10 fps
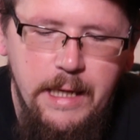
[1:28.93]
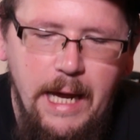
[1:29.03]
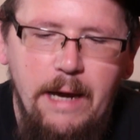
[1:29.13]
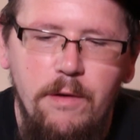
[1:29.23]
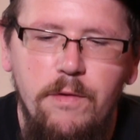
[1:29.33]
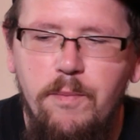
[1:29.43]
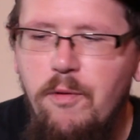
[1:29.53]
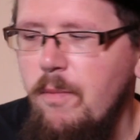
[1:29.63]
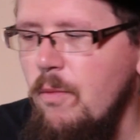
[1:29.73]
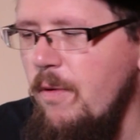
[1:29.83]
Now the
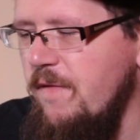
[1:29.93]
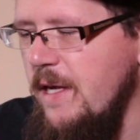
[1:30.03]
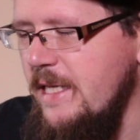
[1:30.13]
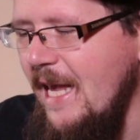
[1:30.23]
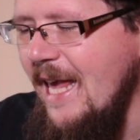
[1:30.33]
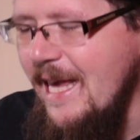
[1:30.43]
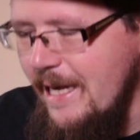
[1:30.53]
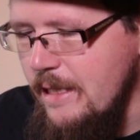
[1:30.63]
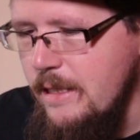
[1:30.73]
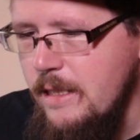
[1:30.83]
problem with this
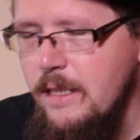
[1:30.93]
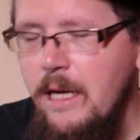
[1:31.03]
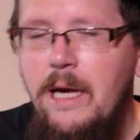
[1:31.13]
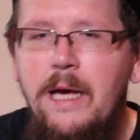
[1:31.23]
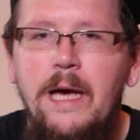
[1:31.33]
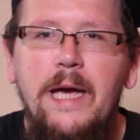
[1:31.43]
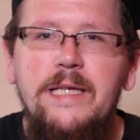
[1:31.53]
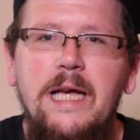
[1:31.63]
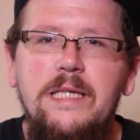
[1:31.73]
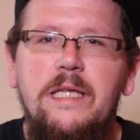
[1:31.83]
is
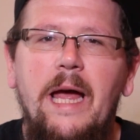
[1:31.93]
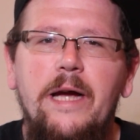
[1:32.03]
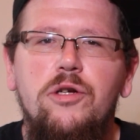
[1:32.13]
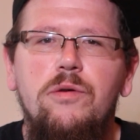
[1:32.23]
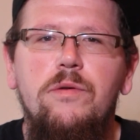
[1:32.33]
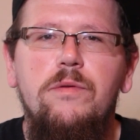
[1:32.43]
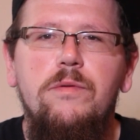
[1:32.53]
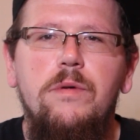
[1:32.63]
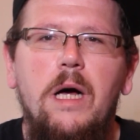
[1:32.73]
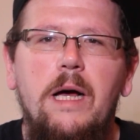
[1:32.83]
as the
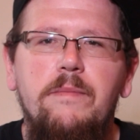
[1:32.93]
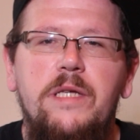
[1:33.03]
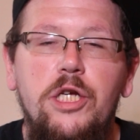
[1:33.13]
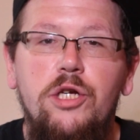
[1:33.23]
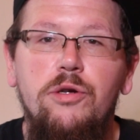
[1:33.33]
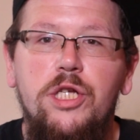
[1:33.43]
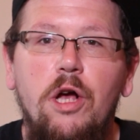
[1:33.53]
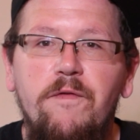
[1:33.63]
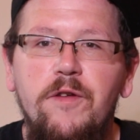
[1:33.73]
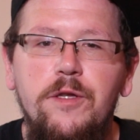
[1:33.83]
actual tissue
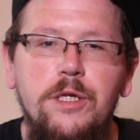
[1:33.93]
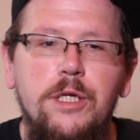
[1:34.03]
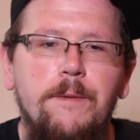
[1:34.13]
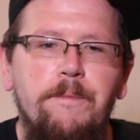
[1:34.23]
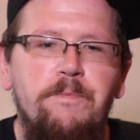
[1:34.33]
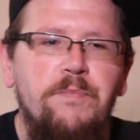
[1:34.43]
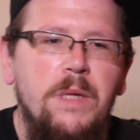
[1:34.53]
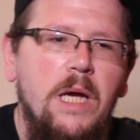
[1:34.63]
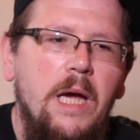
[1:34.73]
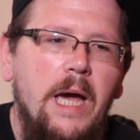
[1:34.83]
softens,
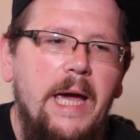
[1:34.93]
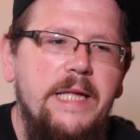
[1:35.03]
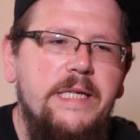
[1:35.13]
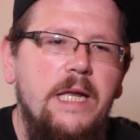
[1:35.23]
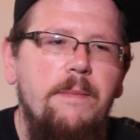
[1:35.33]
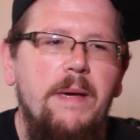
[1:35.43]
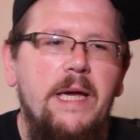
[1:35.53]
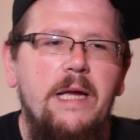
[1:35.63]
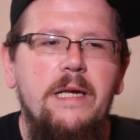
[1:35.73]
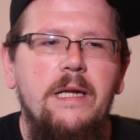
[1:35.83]
it's going to
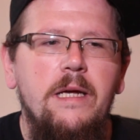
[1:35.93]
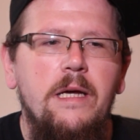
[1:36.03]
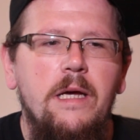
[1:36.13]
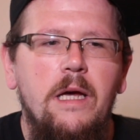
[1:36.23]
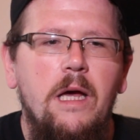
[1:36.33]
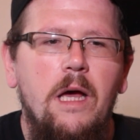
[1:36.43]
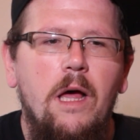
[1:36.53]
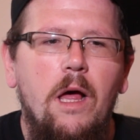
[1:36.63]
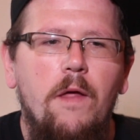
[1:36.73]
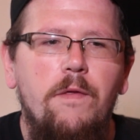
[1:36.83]
mean
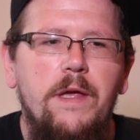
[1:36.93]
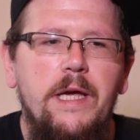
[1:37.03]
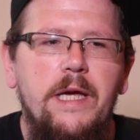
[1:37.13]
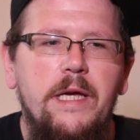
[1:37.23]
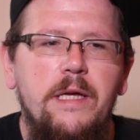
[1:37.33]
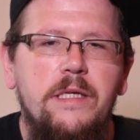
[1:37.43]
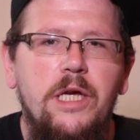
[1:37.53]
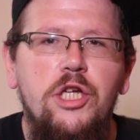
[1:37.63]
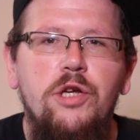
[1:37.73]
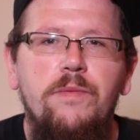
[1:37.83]
the
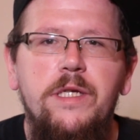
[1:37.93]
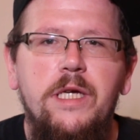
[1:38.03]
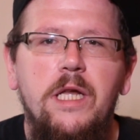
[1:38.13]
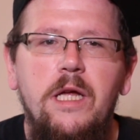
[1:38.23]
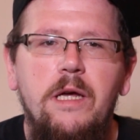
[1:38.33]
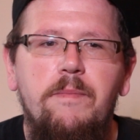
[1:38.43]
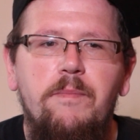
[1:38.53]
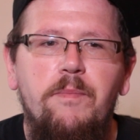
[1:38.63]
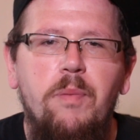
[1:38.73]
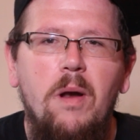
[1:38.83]
tissue is going to
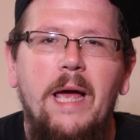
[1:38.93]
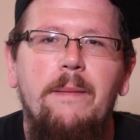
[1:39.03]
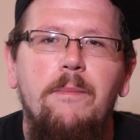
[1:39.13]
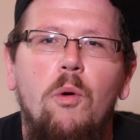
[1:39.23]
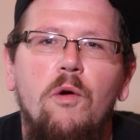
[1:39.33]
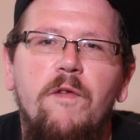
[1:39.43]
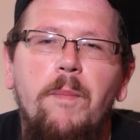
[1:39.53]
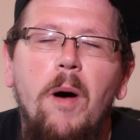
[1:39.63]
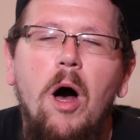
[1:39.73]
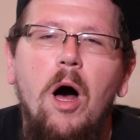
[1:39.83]
play more of a
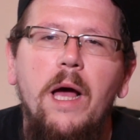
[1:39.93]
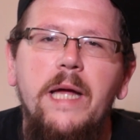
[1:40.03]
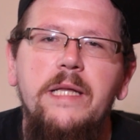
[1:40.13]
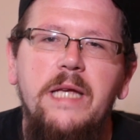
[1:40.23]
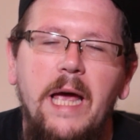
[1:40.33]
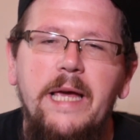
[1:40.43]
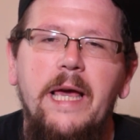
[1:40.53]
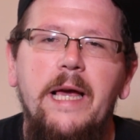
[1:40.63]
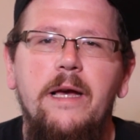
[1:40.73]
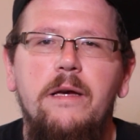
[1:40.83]
part in
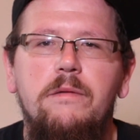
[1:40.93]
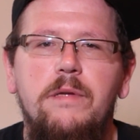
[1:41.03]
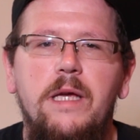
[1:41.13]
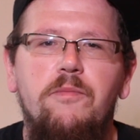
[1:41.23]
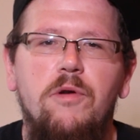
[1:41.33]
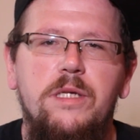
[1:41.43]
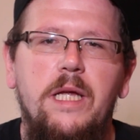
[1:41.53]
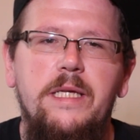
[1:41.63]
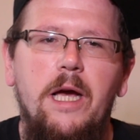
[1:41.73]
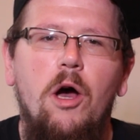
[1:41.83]
taking the
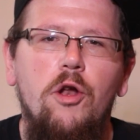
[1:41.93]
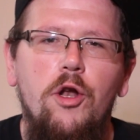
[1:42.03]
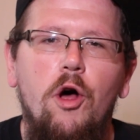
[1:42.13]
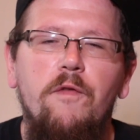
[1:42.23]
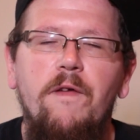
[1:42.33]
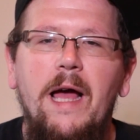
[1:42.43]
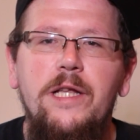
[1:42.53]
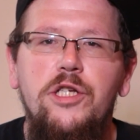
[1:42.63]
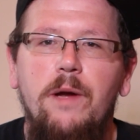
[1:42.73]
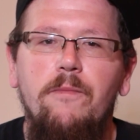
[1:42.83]
prosthetic on and off,
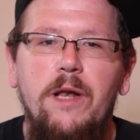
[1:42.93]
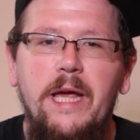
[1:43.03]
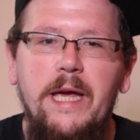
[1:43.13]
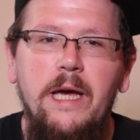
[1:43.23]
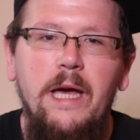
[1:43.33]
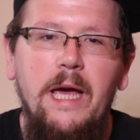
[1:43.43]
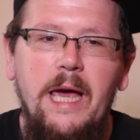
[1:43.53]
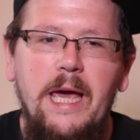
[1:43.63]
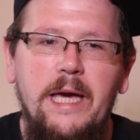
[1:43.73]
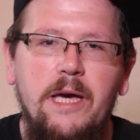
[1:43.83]
and generally
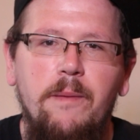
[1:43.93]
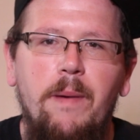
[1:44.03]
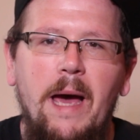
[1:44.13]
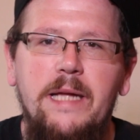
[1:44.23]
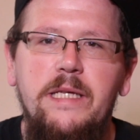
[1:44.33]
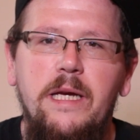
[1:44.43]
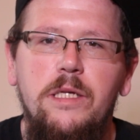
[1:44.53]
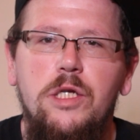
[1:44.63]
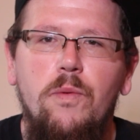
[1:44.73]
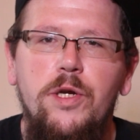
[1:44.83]
it compacting
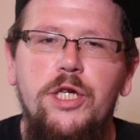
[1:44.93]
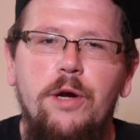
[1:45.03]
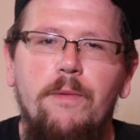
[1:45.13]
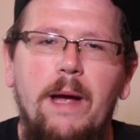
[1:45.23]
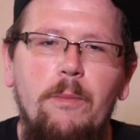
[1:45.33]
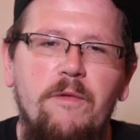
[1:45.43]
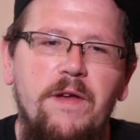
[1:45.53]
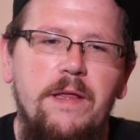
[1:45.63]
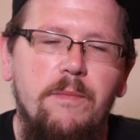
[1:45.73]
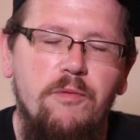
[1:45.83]
and squishing around
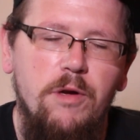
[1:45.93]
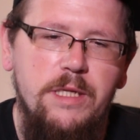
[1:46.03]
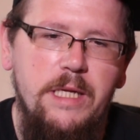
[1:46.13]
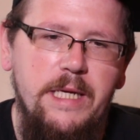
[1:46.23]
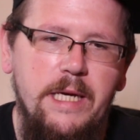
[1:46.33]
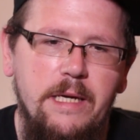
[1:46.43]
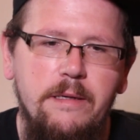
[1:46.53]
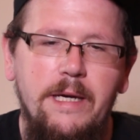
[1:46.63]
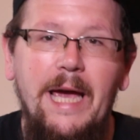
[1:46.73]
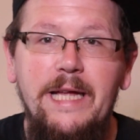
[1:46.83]
within the prosthetic
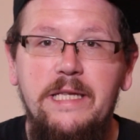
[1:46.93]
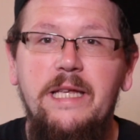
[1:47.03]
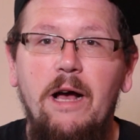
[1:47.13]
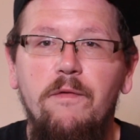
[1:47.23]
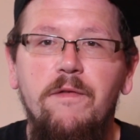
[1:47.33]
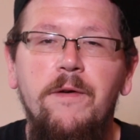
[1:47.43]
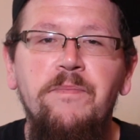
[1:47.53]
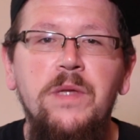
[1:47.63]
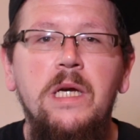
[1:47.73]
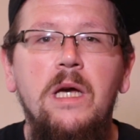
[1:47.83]
itself.
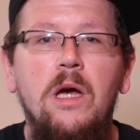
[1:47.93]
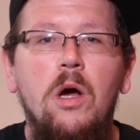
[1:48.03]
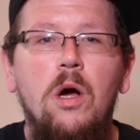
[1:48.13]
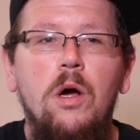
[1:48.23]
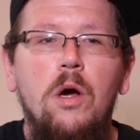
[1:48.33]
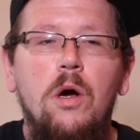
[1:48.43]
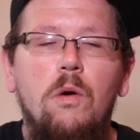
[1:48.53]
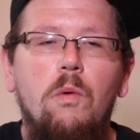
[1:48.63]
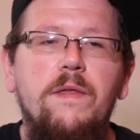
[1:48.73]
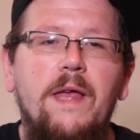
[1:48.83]

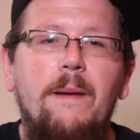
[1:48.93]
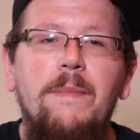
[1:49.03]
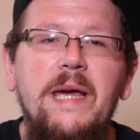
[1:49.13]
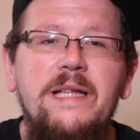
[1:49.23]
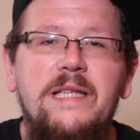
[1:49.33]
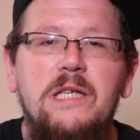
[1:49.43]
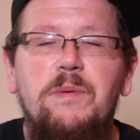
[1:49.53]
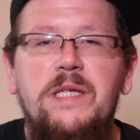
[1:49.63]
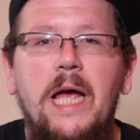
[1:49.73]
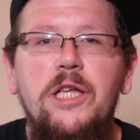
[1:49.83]
What that means is
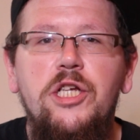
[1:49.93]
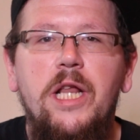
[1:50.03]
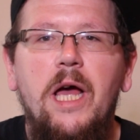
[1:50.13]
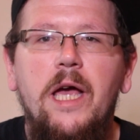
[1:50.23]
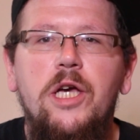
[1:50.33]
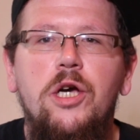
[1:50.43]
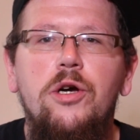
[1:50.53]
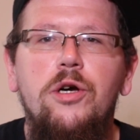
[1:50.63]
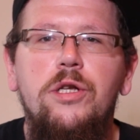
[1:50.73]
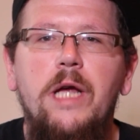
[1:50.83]
potentially I
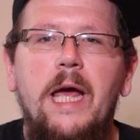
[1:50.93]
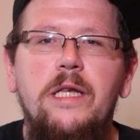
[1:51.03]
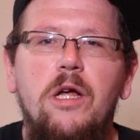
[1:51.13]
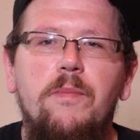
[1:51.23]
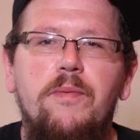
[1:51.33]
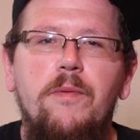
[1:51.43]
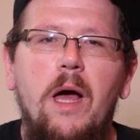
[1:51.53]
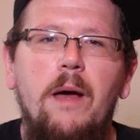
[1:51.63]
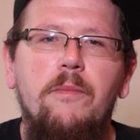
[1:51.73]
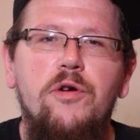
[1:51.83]
could end up
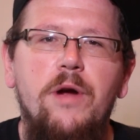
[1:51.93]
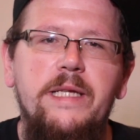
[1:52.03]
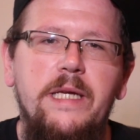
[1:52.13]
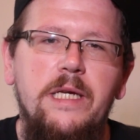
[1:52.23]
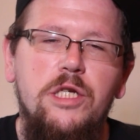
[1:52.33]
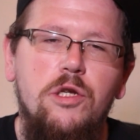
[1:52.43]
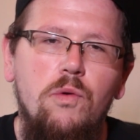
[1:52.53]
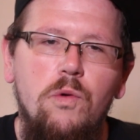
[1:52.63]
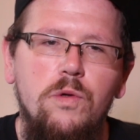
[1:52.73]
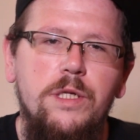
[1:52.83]
creating
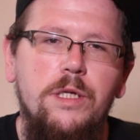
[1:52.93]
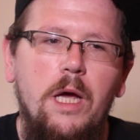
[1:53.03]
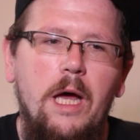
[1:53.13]
sores.